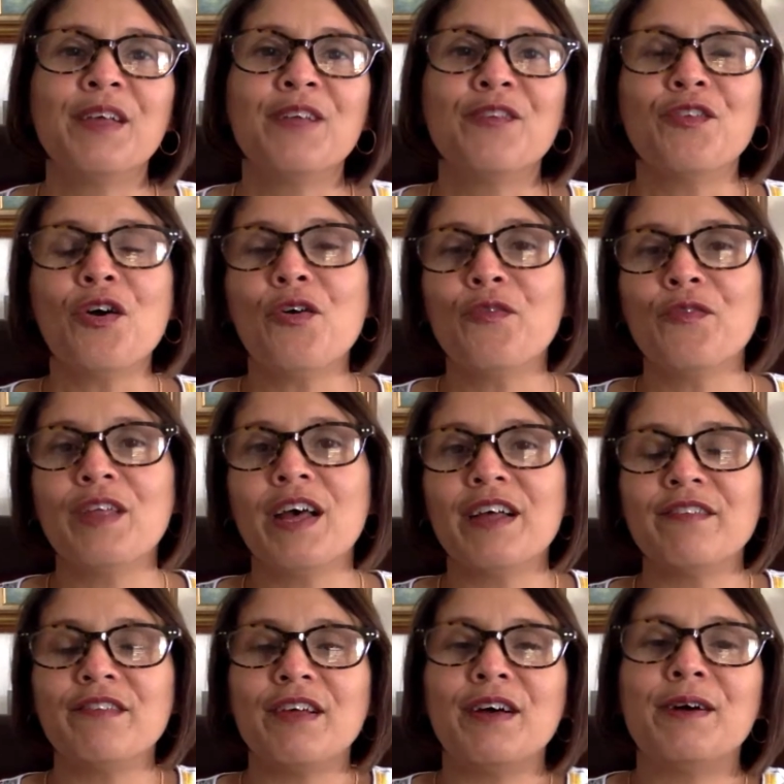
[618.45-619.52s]
So
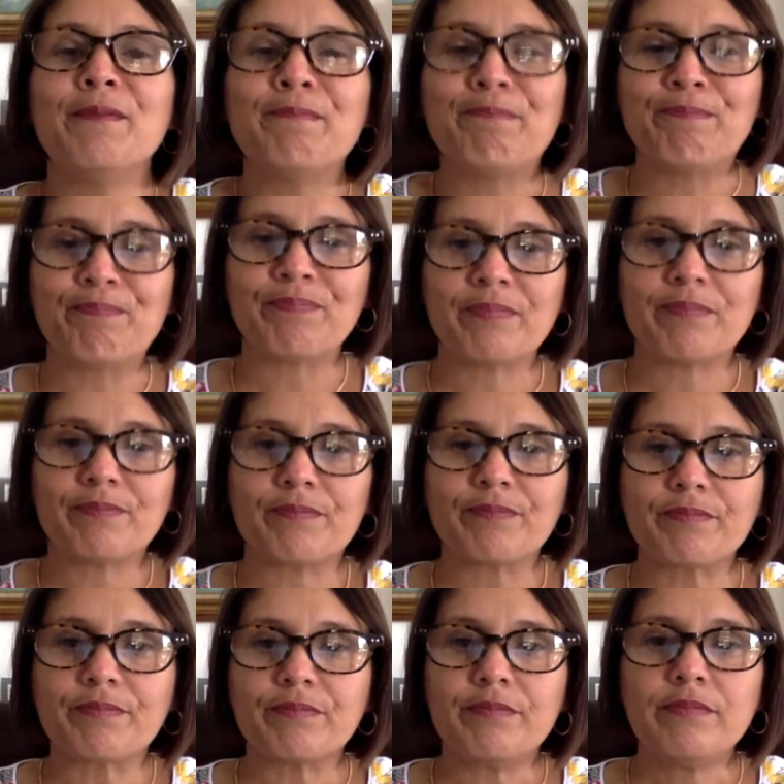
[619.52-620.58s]
that's um,
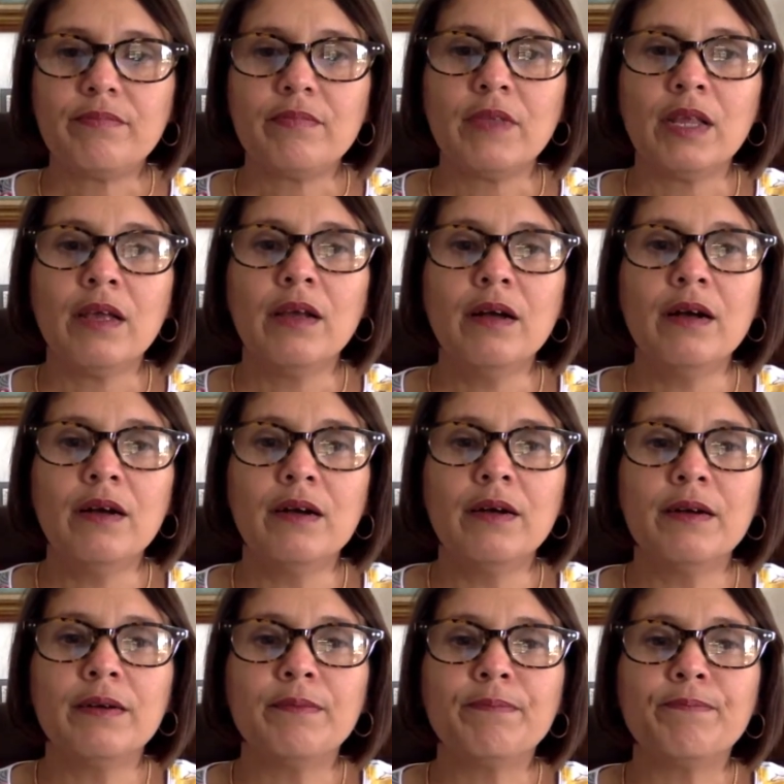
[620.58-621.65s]

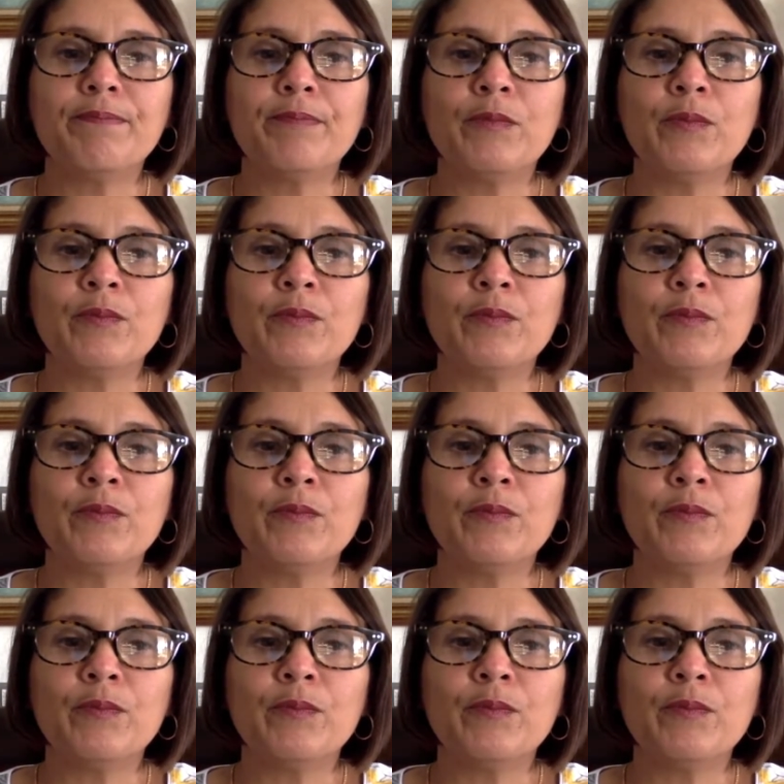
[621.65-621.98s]
um,